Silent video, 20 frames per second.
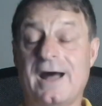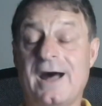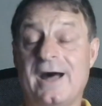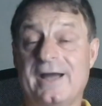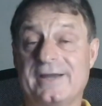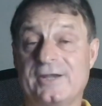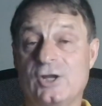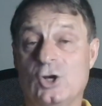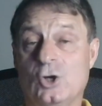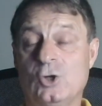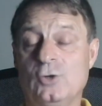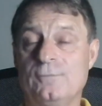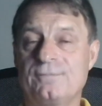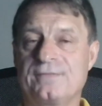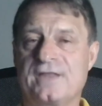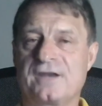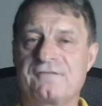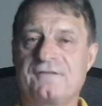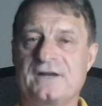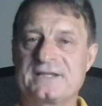I know
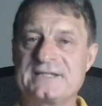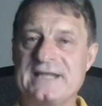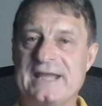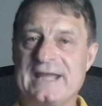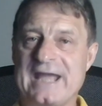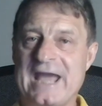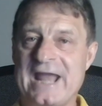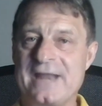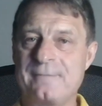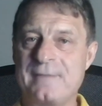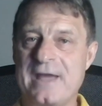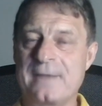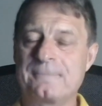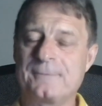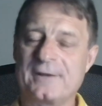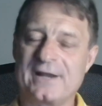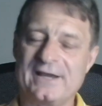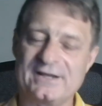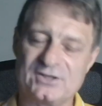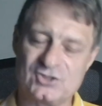that if I take NMN
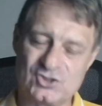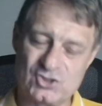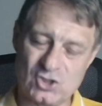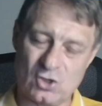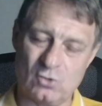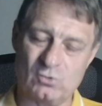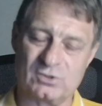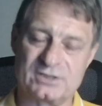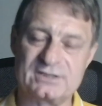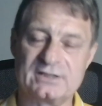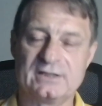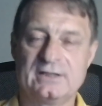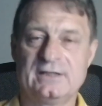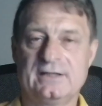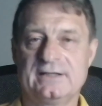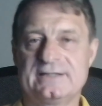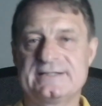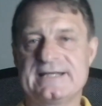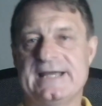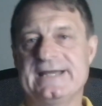but I don't
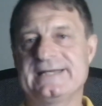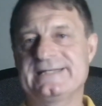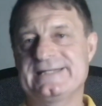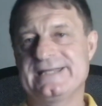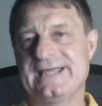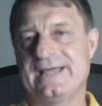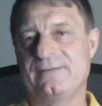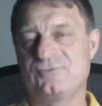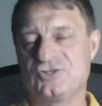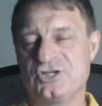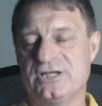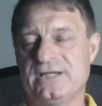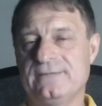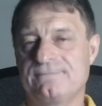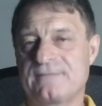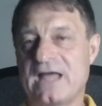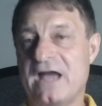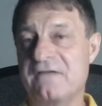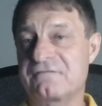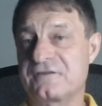take
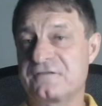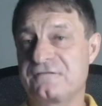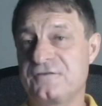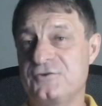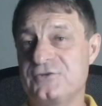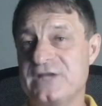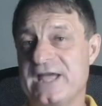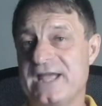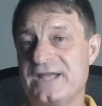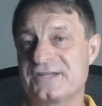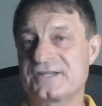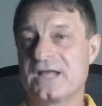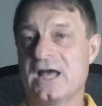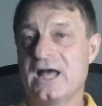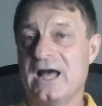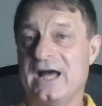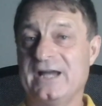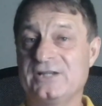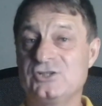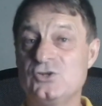TMG. After a few days,
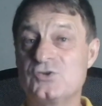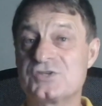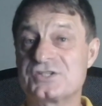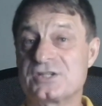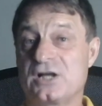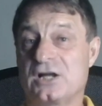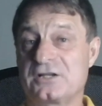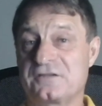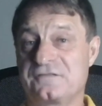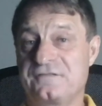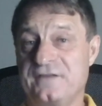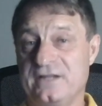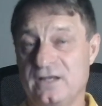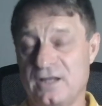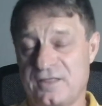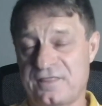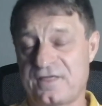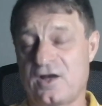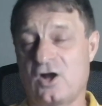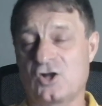I do start to feel
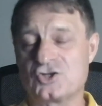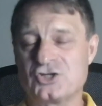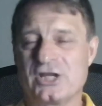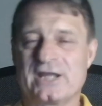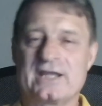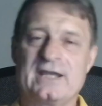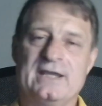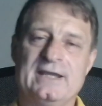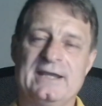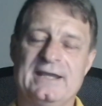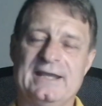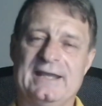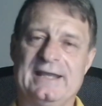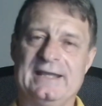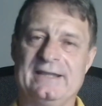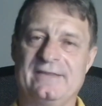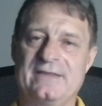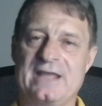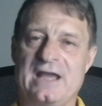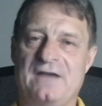lethargic
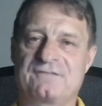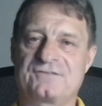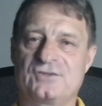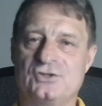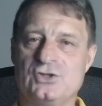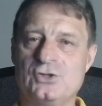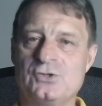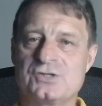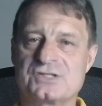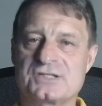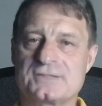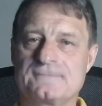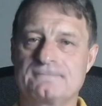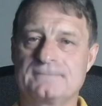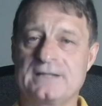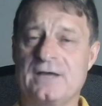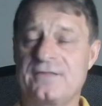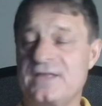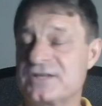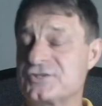in the afternoons.
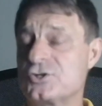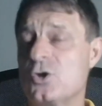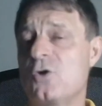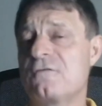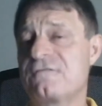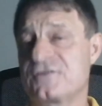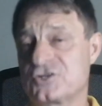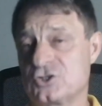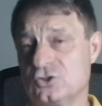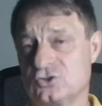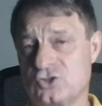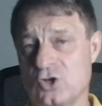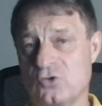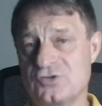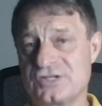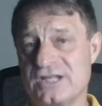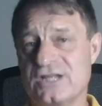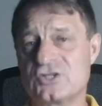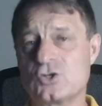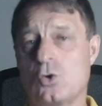Now, there's no official
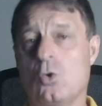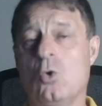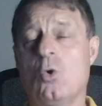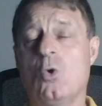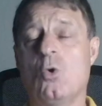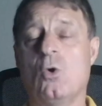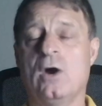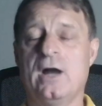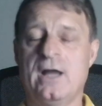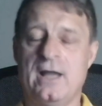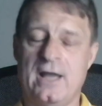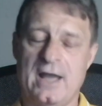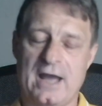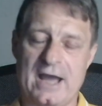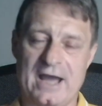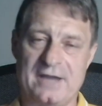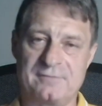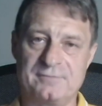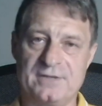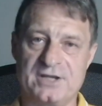dosage or
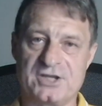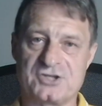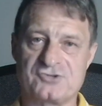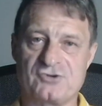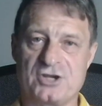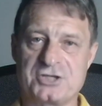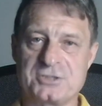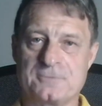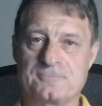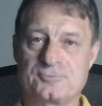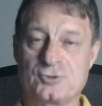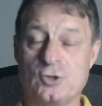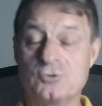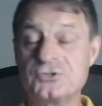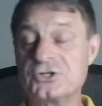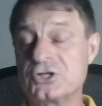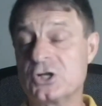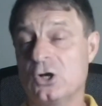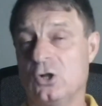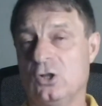administration
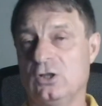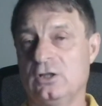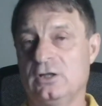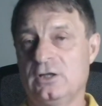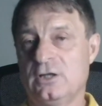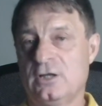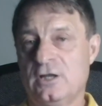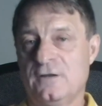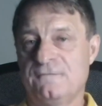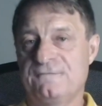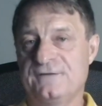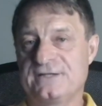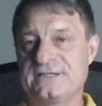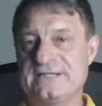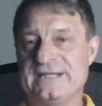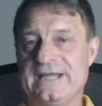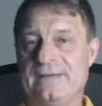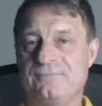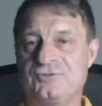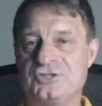protocol for
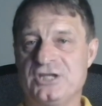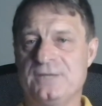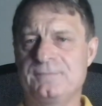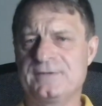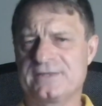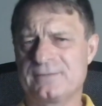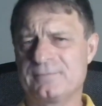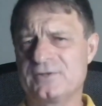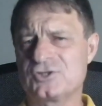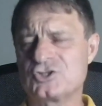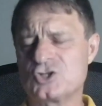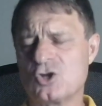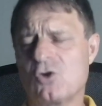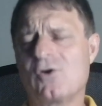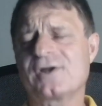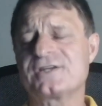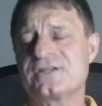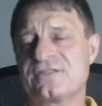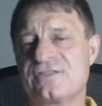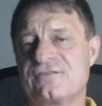TMG, but the
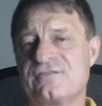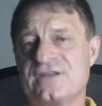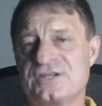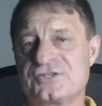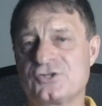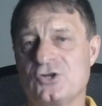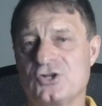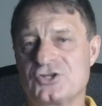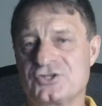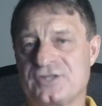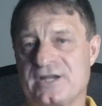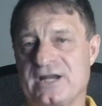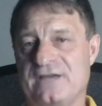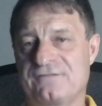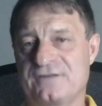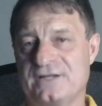majority of the research that I've